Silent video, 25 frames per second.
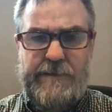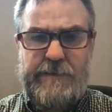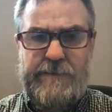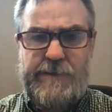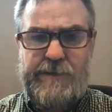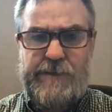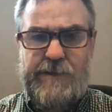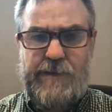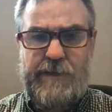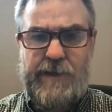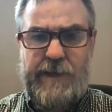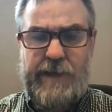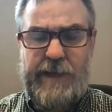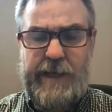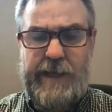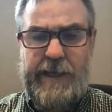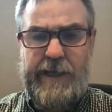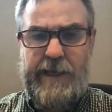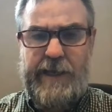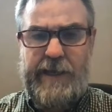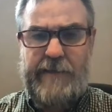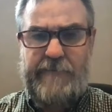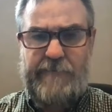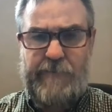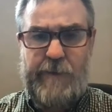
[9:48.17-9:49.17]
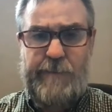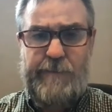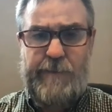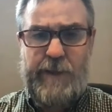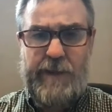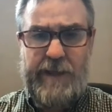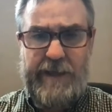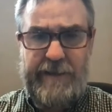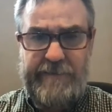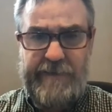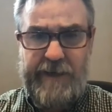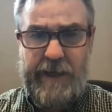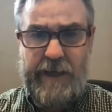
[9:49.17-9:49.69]
Certainly, if we
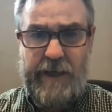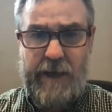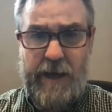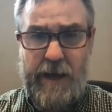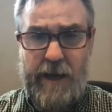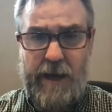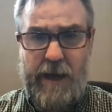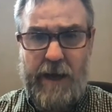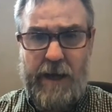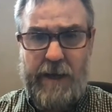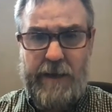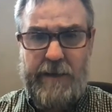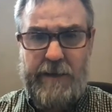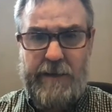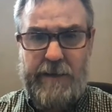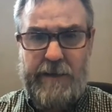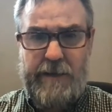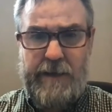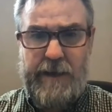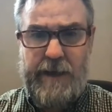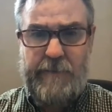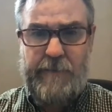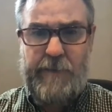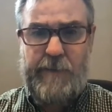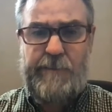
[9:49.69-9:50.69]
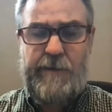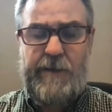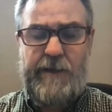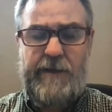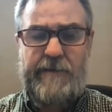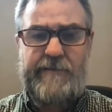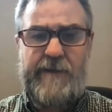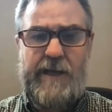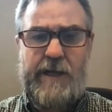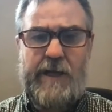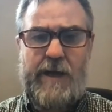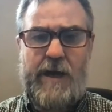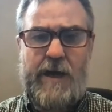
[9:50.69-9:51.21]
believe in God and we
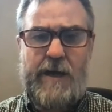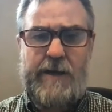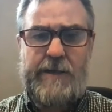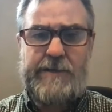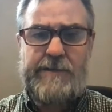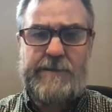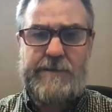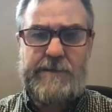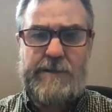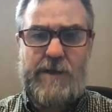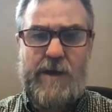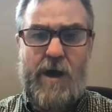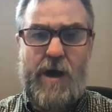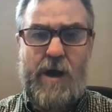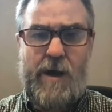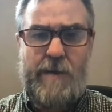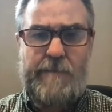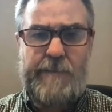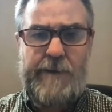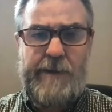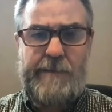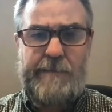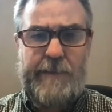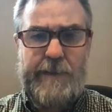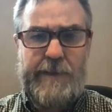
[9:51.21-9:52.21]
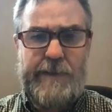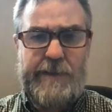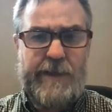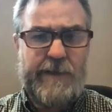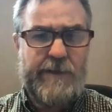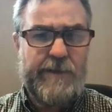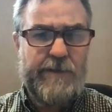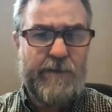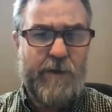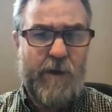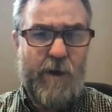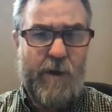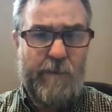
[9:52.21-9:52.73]
believe that God is
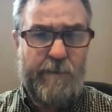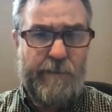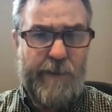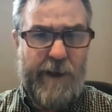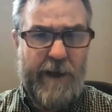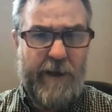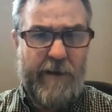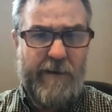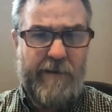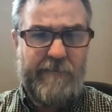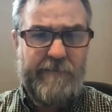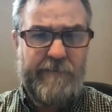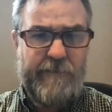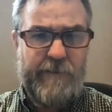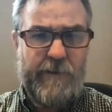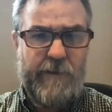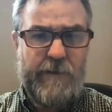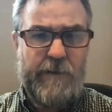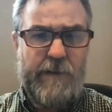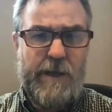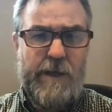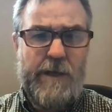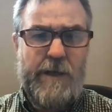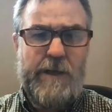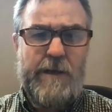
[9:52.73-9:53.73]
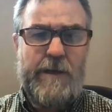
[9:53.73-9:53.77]
omnipotent or all-powerful,